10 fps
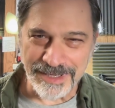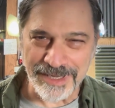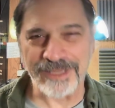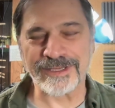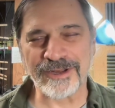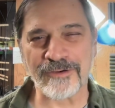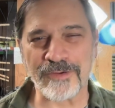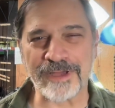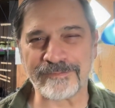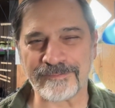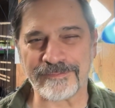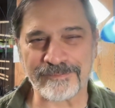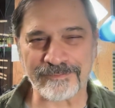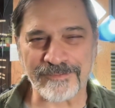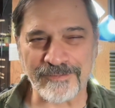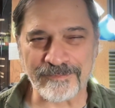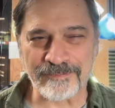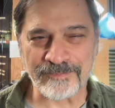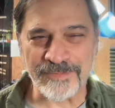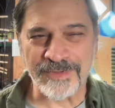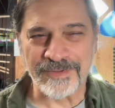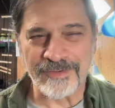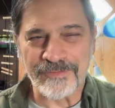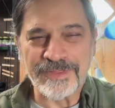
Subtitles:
And you know what? For